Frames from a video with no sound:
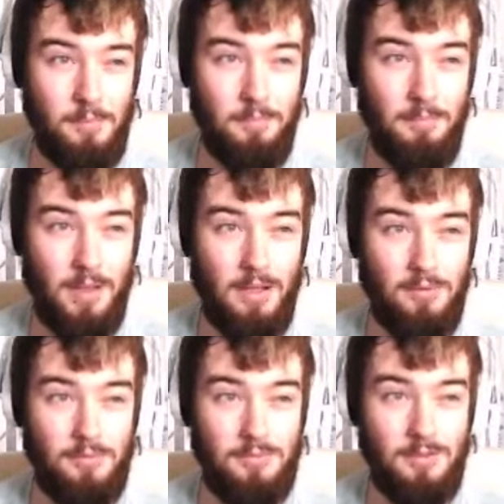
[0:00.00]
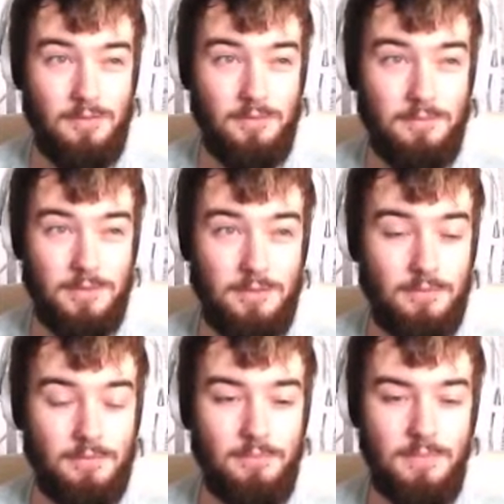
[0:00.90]
about another two
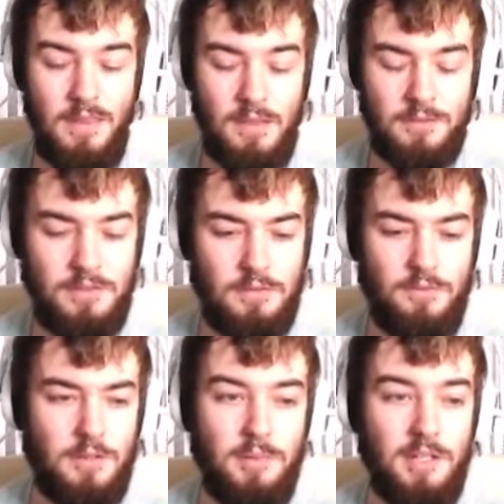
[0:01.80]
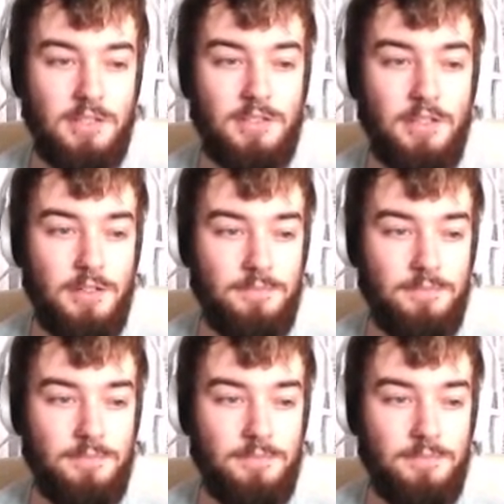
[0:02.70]
or three pages to do.